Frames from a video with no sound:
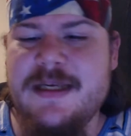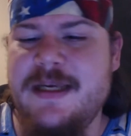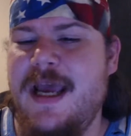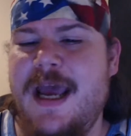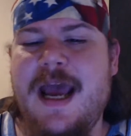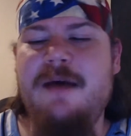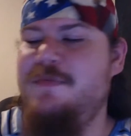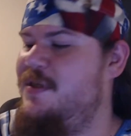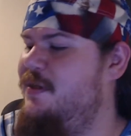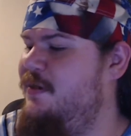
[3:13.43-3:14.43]

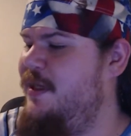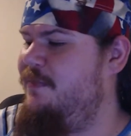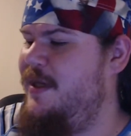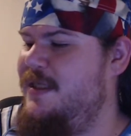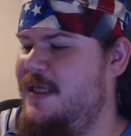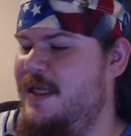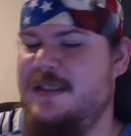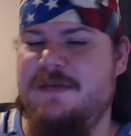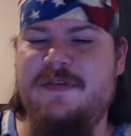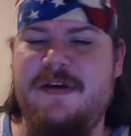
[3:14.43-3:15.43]
absolutely amazing. It is a
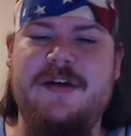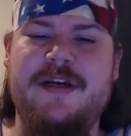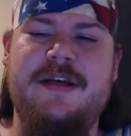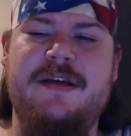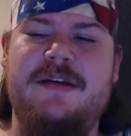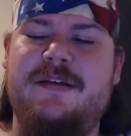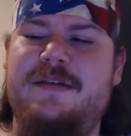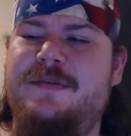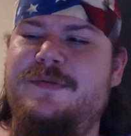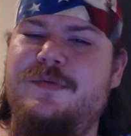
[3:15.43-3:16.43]
very
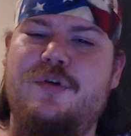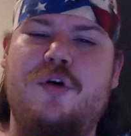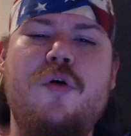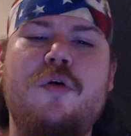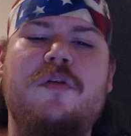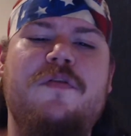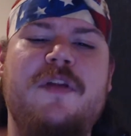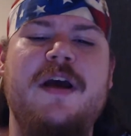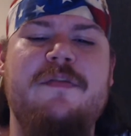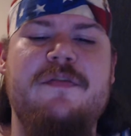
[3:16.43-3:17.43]
cool
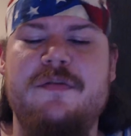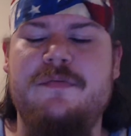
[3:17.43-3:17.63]
flavor.